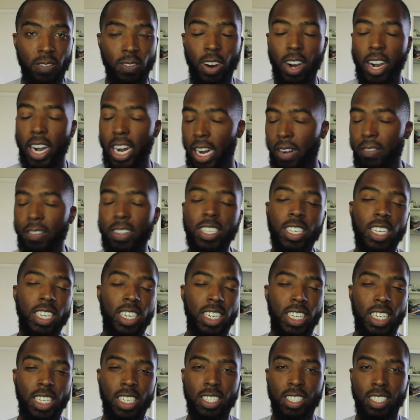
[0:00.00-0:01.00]
For
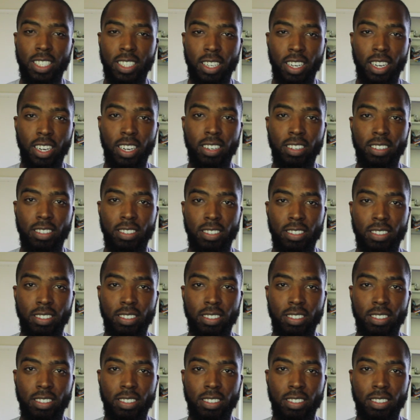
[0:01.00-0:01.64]
everything he has done.